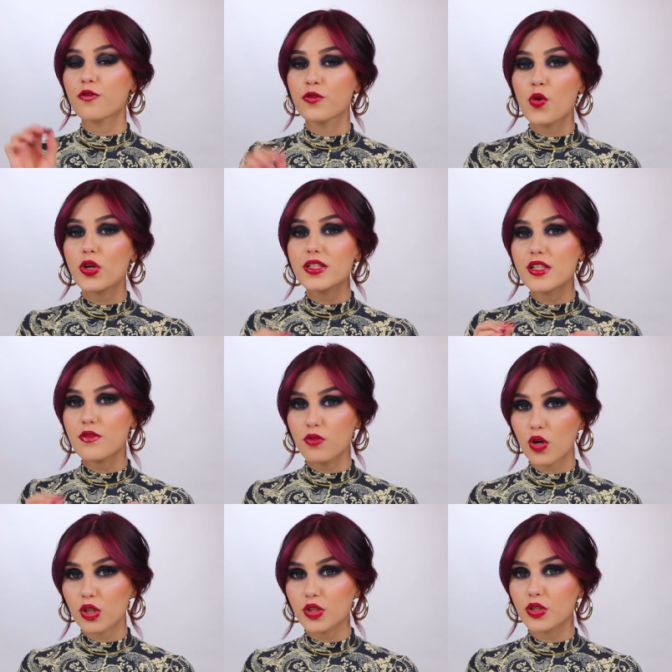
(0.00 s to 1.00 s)
40
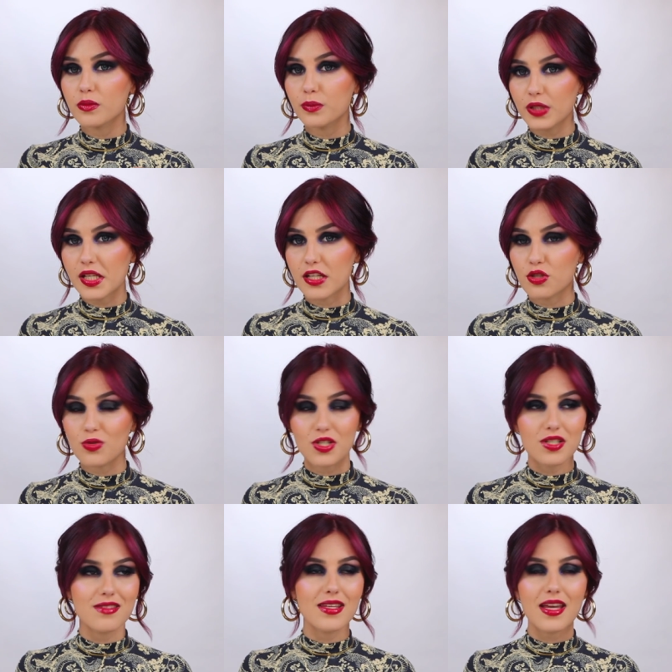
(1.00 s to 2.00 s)
volume bleach, which
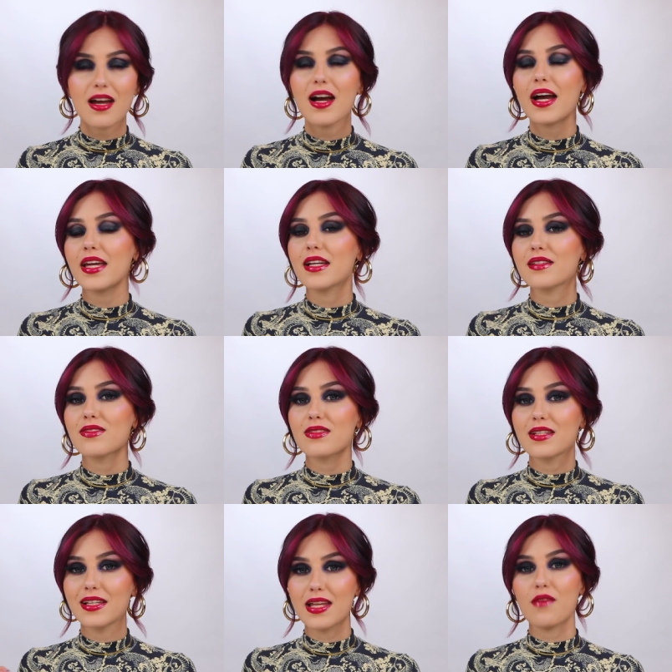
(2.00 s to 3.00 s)
is the highest
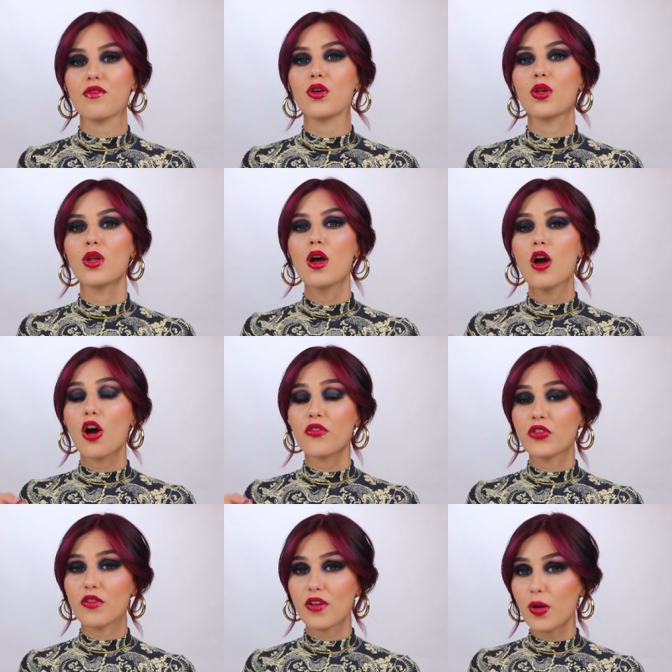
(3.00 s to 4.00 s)
level of
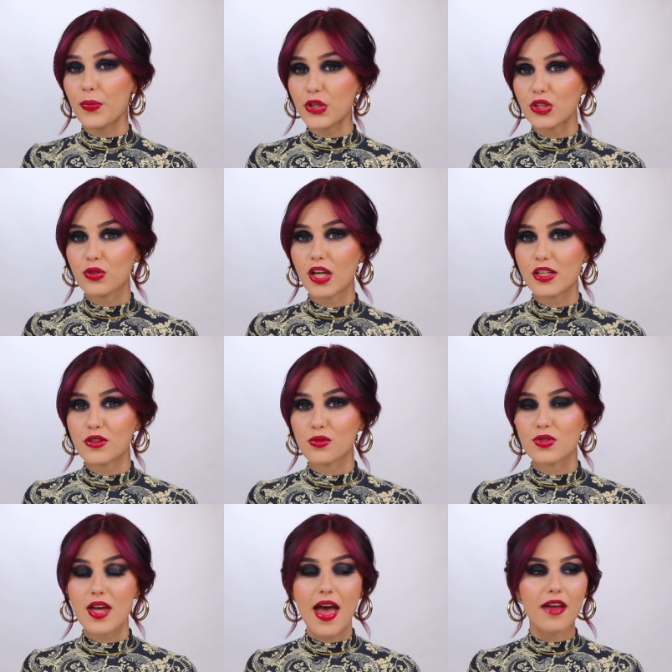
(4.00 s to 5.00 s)
developer you can
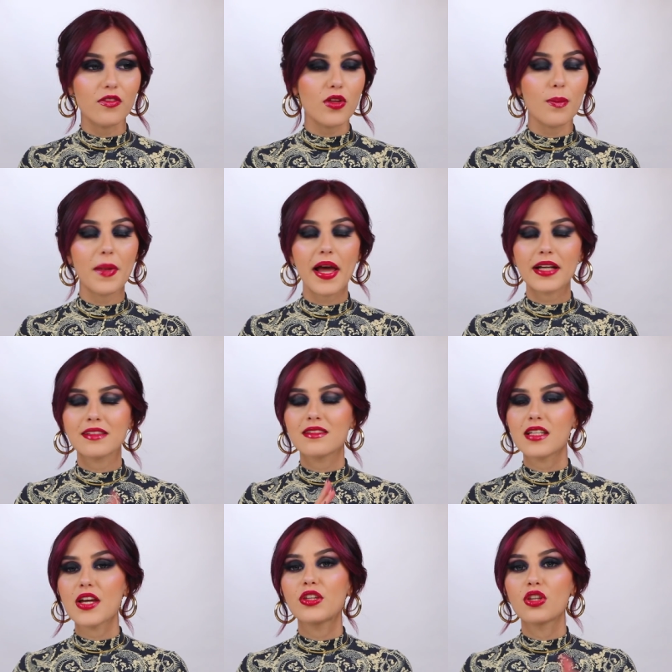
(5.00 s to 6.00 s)
use. And the black
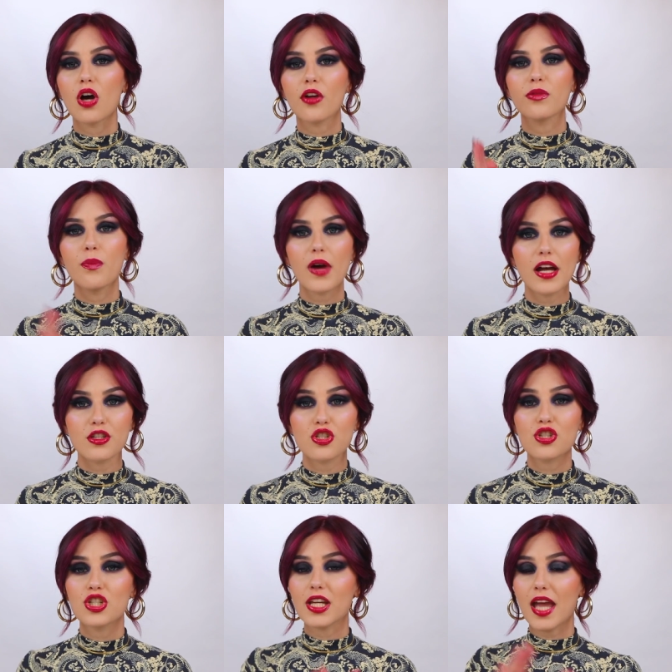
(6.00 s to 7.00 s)
did not budge.
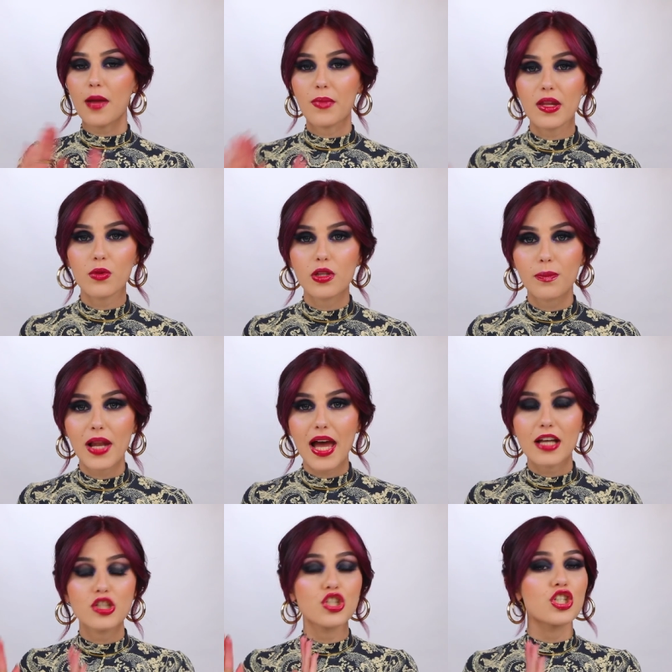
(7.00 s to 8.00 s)
She came in with
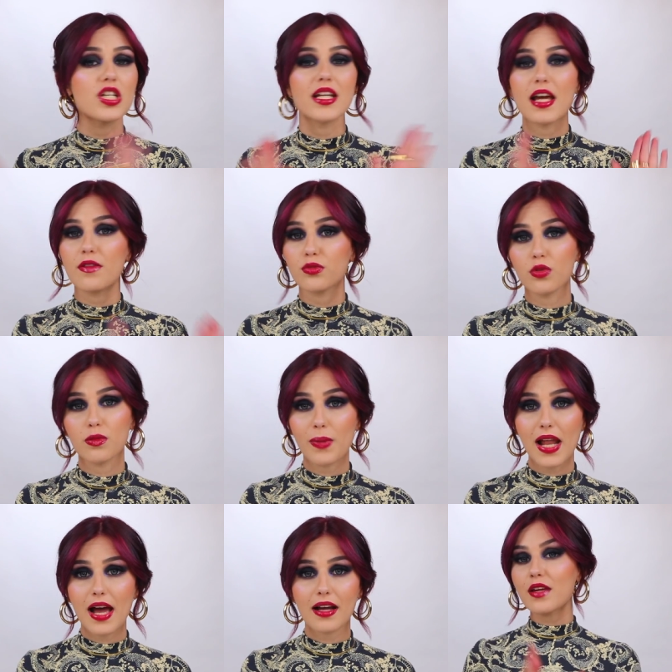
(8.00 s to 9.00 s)
black, she left with
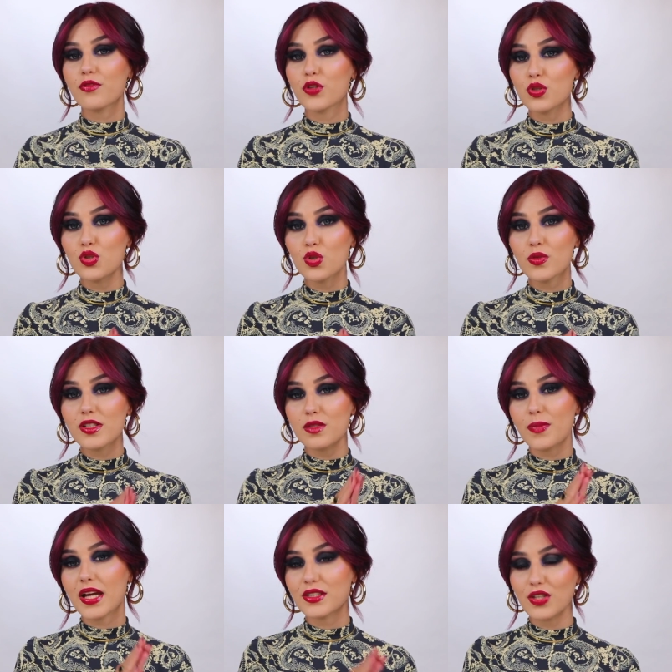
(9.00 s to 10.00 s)
black. If you do
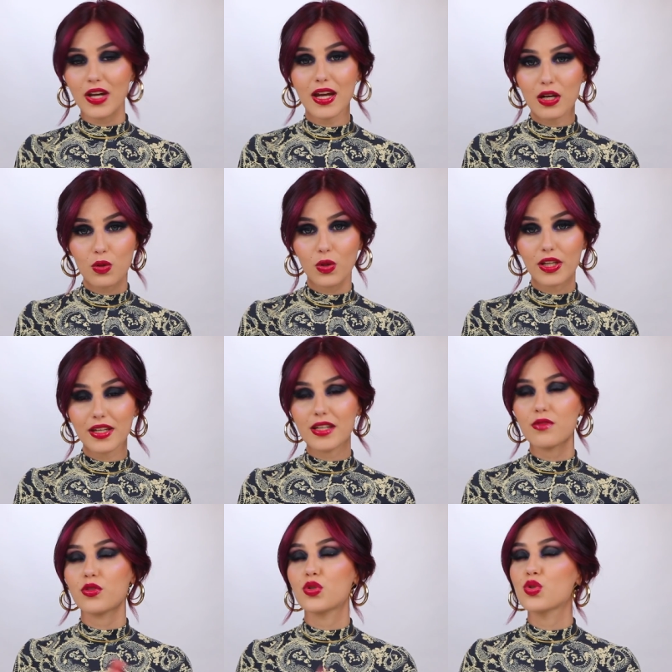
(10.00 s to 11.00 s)
respect your hair quality,
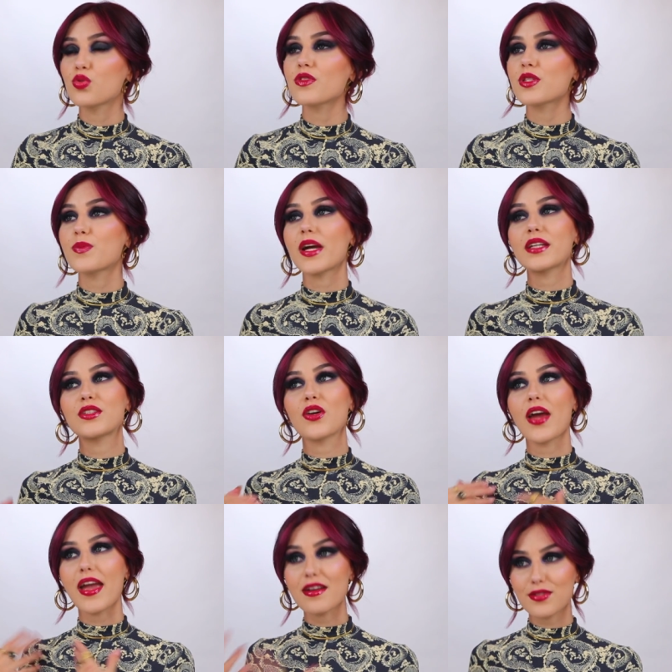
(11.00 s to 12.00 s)
if you do respect your
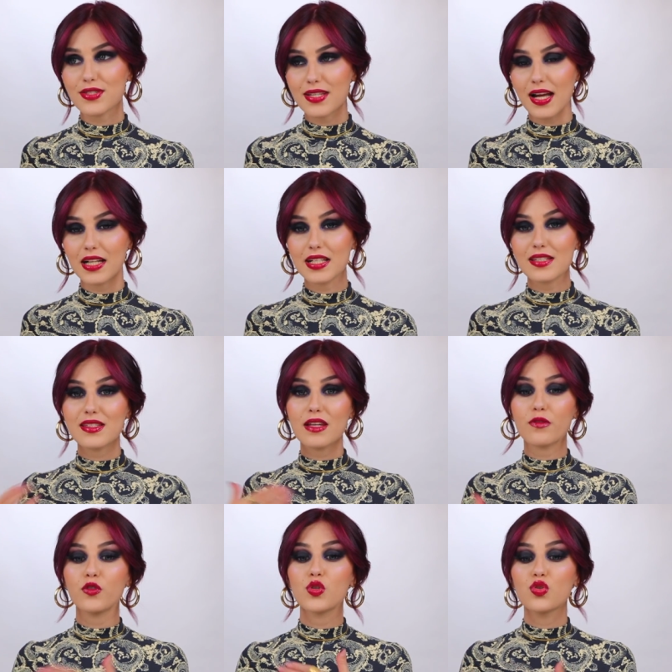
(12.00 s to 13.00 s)
hairstylist,
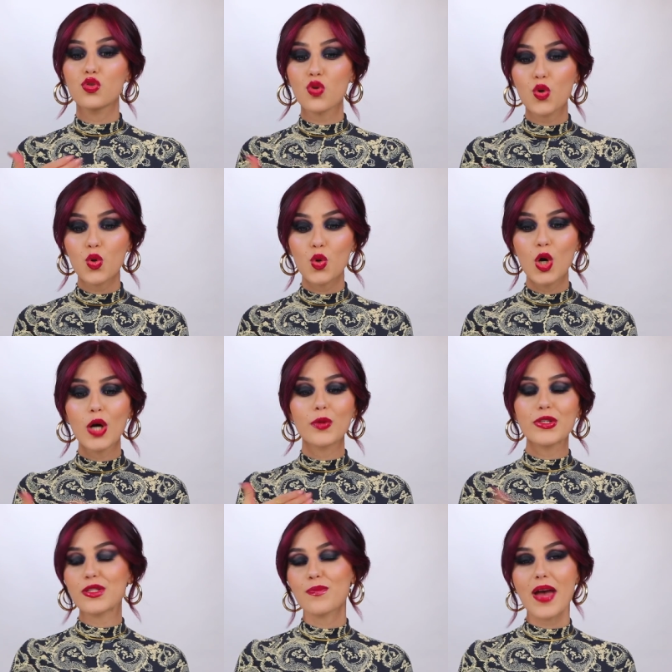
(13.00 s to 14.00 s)
if you do
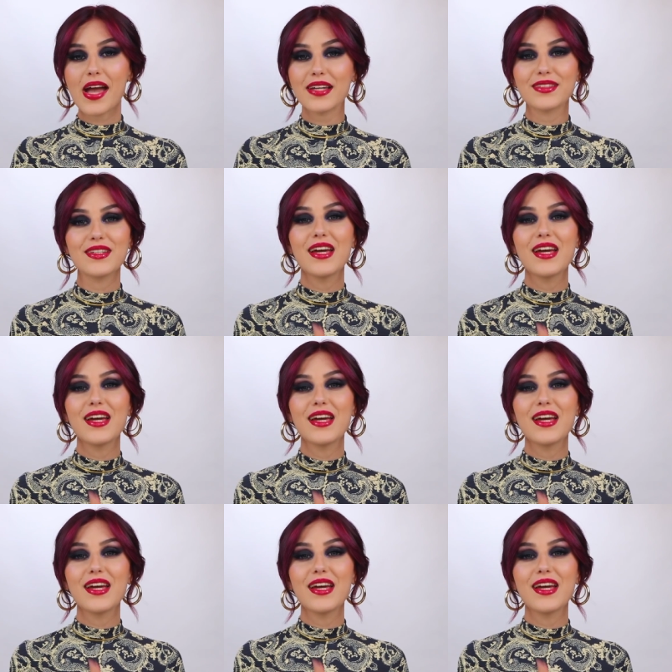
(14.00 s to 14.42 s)
respect